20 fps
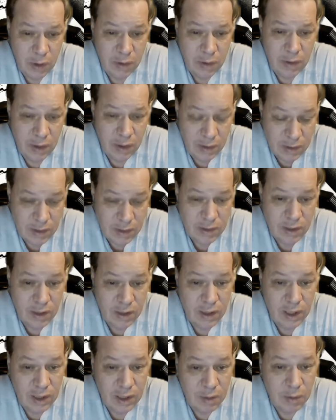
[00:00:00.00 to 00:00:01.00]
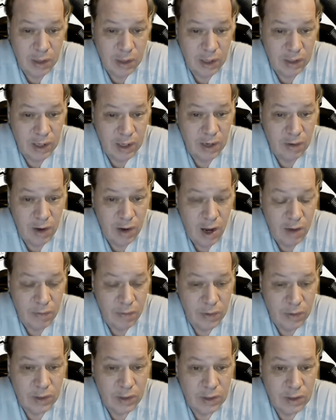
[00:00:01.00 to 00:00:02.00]
the things that's going to get them kicked out of
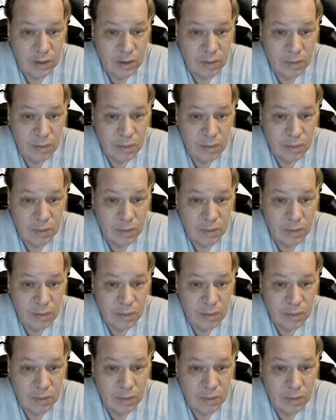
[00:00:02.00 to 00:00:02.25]
office.